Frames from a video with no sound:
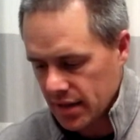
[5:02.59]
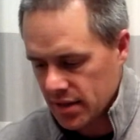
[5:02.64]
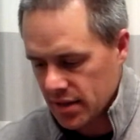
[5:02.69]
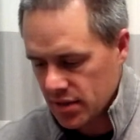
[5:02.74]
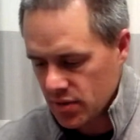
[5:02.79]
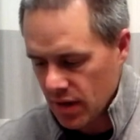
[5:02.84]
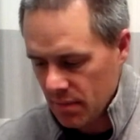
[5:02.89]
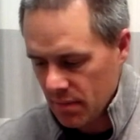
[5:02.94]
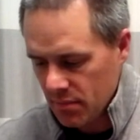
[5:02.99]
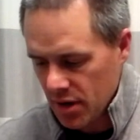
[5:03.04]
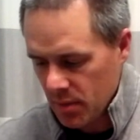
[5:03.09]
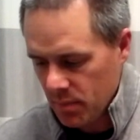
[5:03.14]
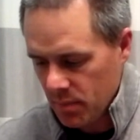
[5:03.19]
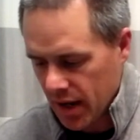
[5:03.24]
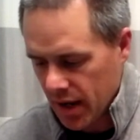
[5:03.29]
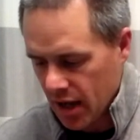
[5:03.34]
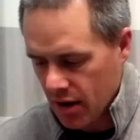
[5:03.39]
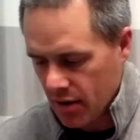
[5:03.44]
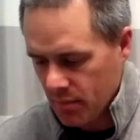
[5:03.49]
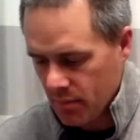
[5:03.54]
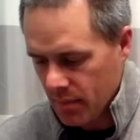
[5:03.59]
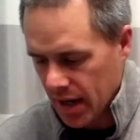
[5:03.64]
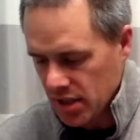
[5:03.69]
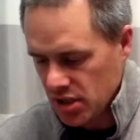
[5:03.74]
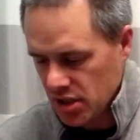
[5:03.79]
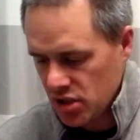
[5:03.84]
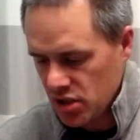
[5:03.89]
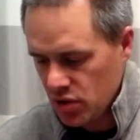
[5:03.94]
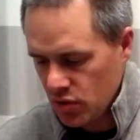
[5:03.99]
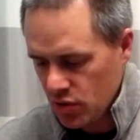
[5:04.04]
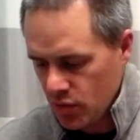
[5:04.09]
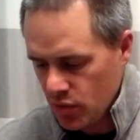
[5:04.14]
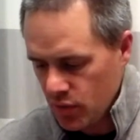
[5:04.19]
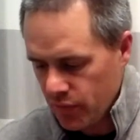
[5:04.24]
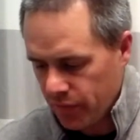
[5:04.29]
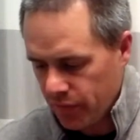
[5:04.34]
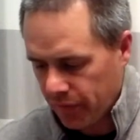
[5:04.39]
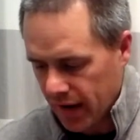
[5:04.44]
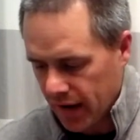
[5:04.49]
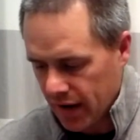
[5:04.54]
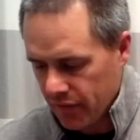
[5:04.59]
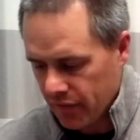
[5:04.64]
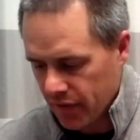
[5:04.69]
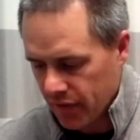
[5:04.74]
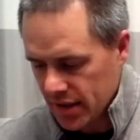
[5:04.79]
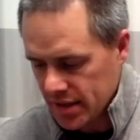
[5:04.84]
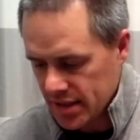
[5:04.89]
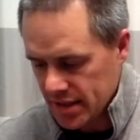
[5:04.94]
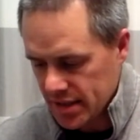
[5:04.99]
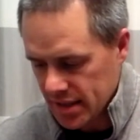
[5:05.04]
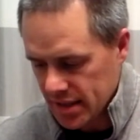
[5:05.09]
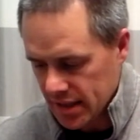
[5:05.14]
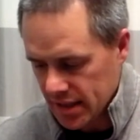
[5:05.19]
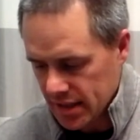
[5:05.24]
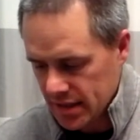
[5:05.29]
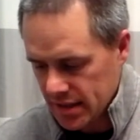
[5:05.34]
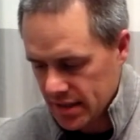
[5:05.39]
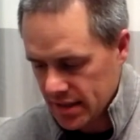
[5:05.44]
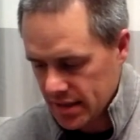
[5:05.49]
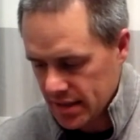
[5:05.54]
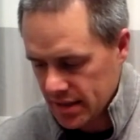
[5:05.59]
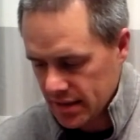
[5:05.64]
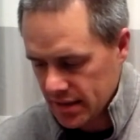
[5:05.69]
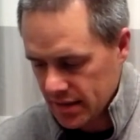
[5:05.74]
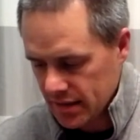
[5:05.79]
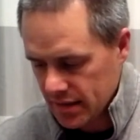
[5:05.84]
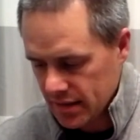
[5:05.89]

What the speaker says: So I'm going to pick up my 2 favorite seeds.